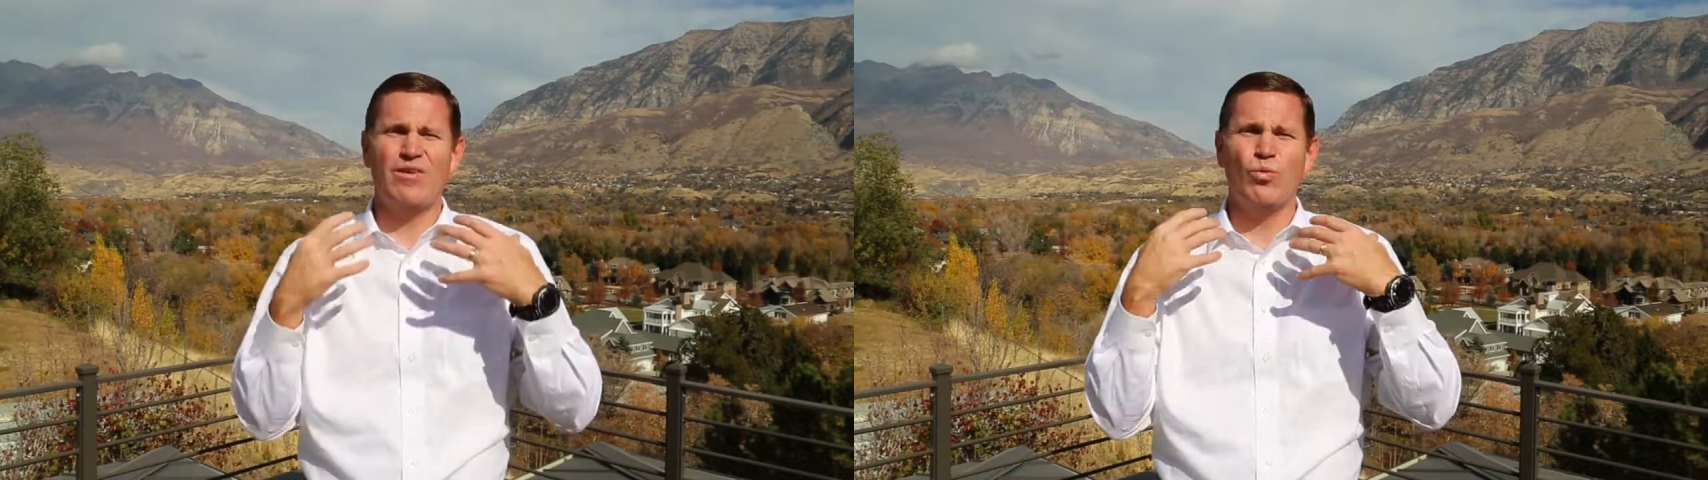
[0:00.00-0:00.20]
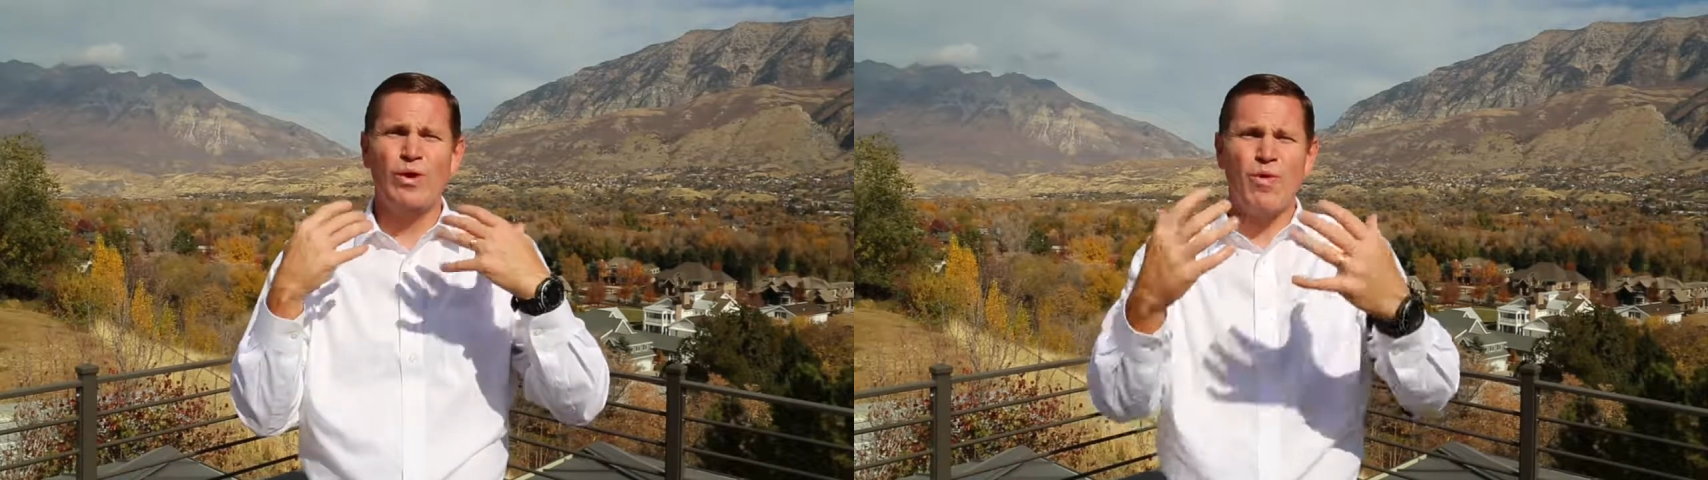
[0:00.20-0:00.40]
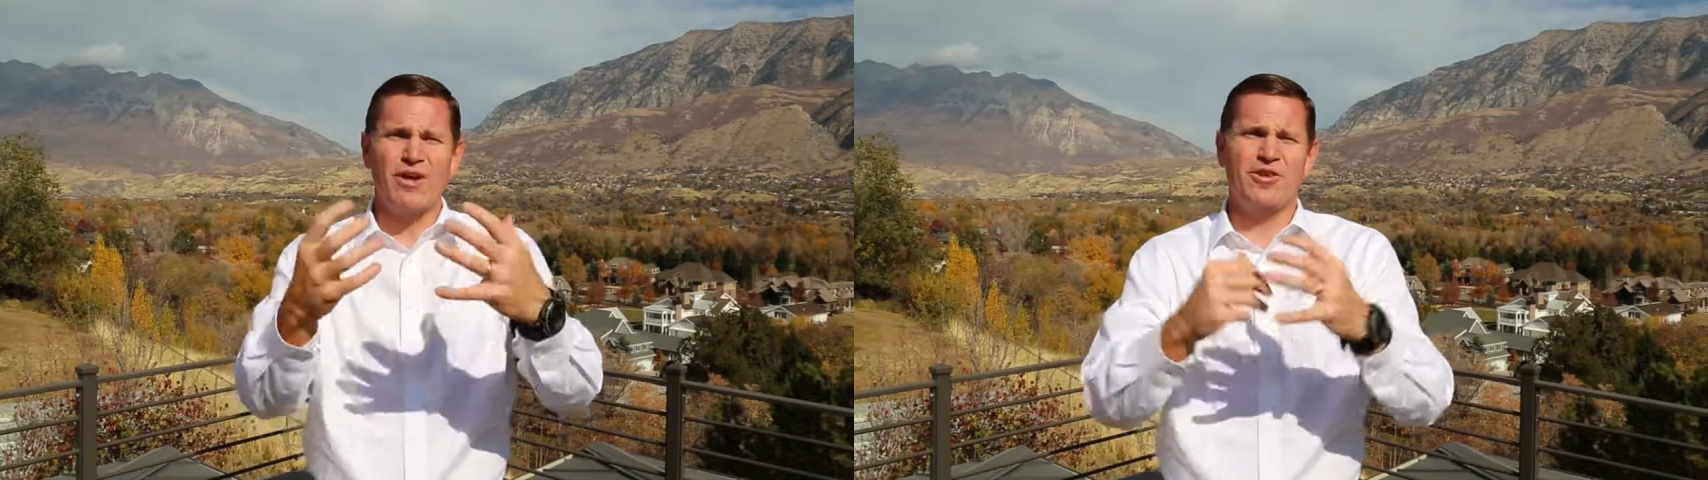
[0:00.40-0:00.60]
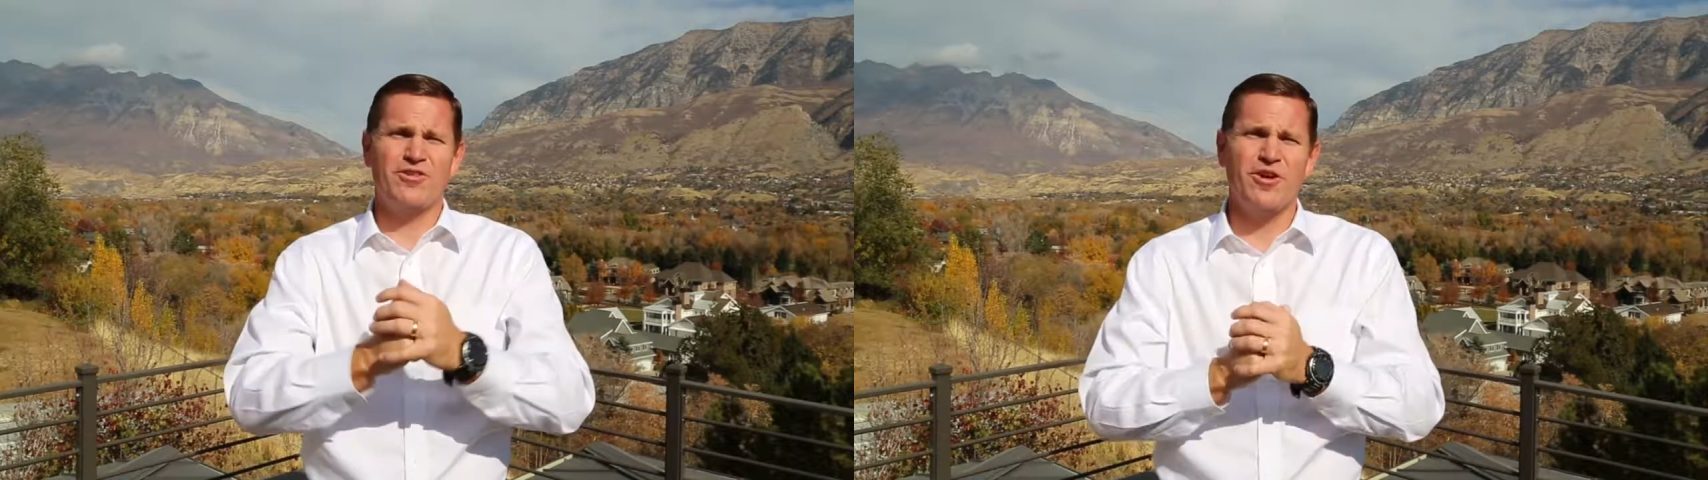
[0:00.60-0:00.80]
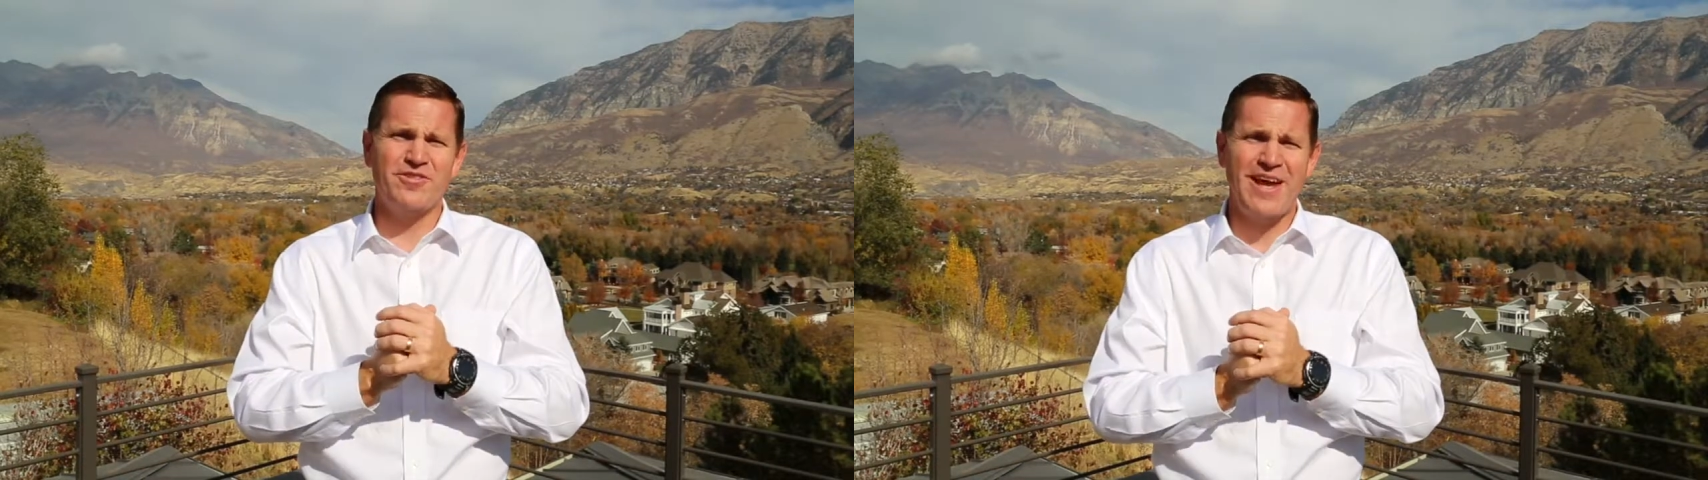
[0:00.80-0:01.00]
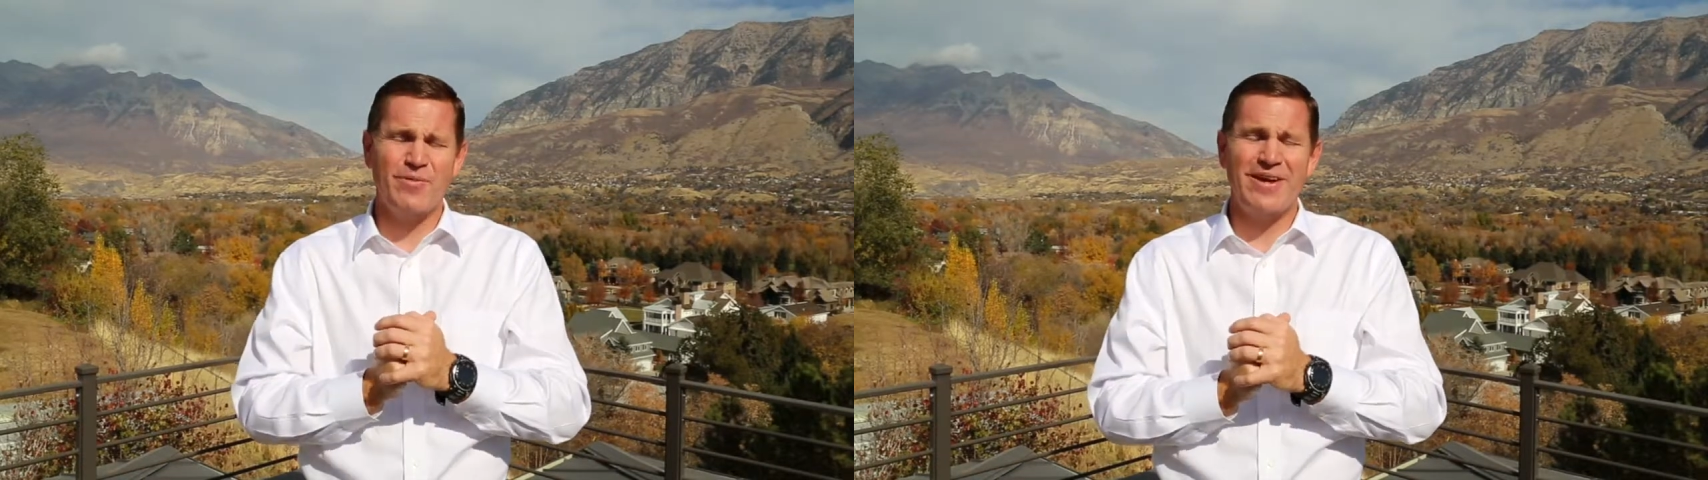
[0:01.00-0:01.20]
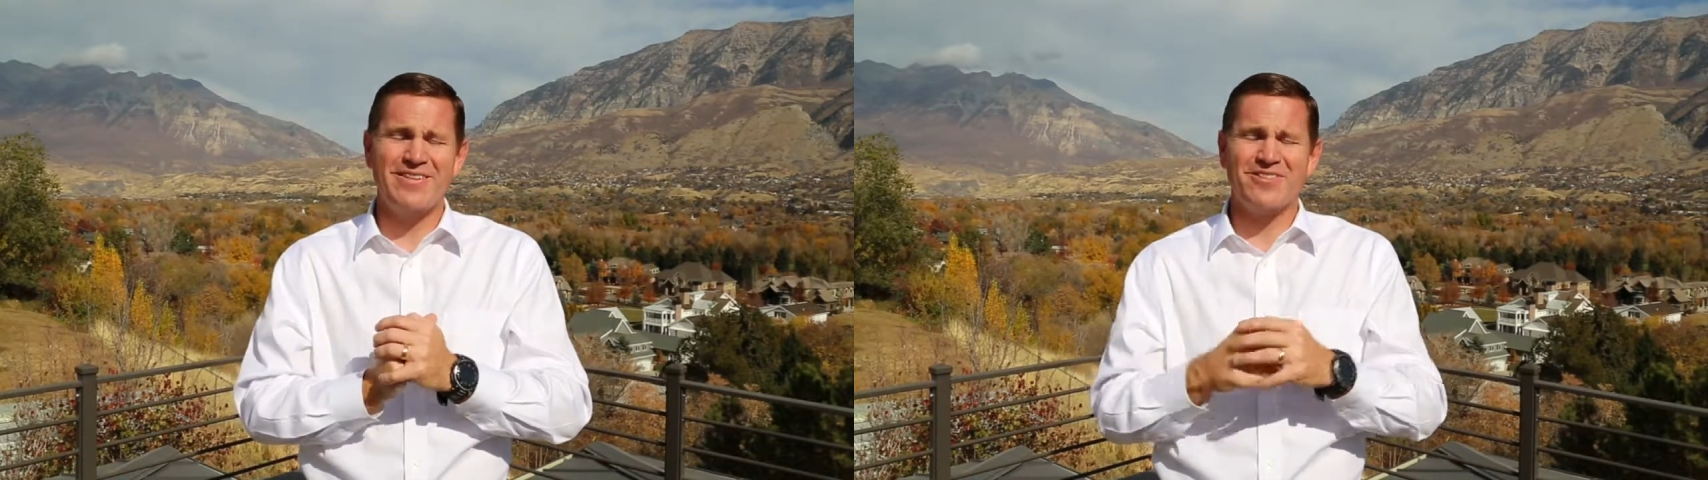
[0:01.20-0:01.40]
we want to associate with.